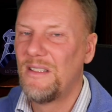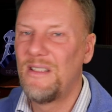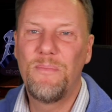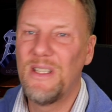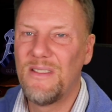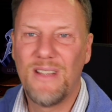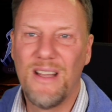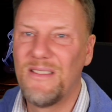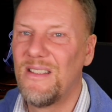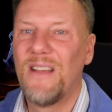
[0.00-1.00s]
Zip disk
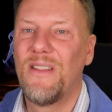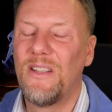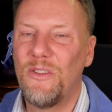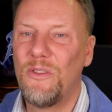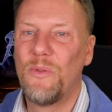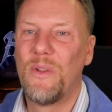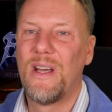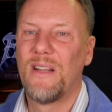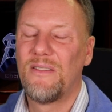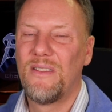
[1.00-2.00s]
has nothing to do with
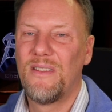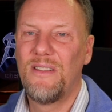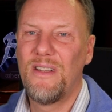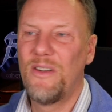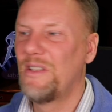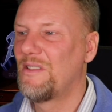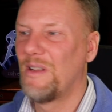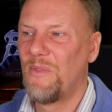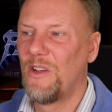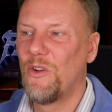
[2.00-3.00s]
that. Then there is
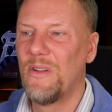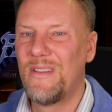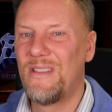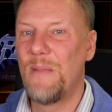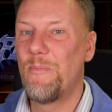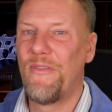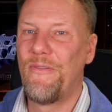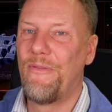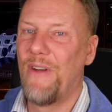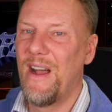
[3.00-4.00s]
something called zip
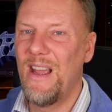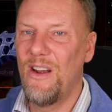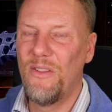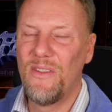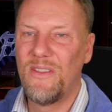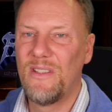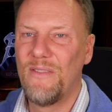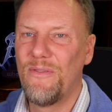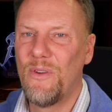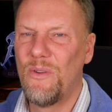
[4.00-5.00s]
file on the
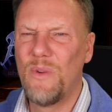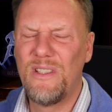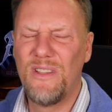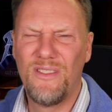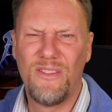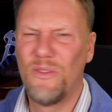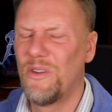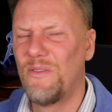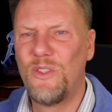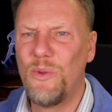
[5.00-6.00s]
64, which is
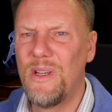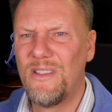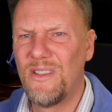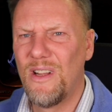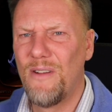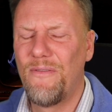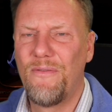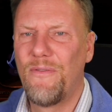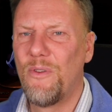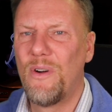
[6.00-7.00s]
sort of doing stuff
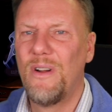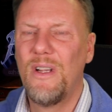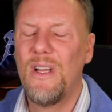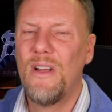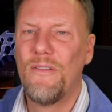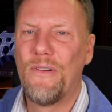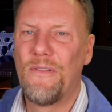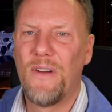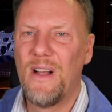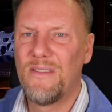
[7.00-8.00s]
for
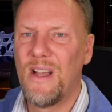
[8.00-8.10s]
files.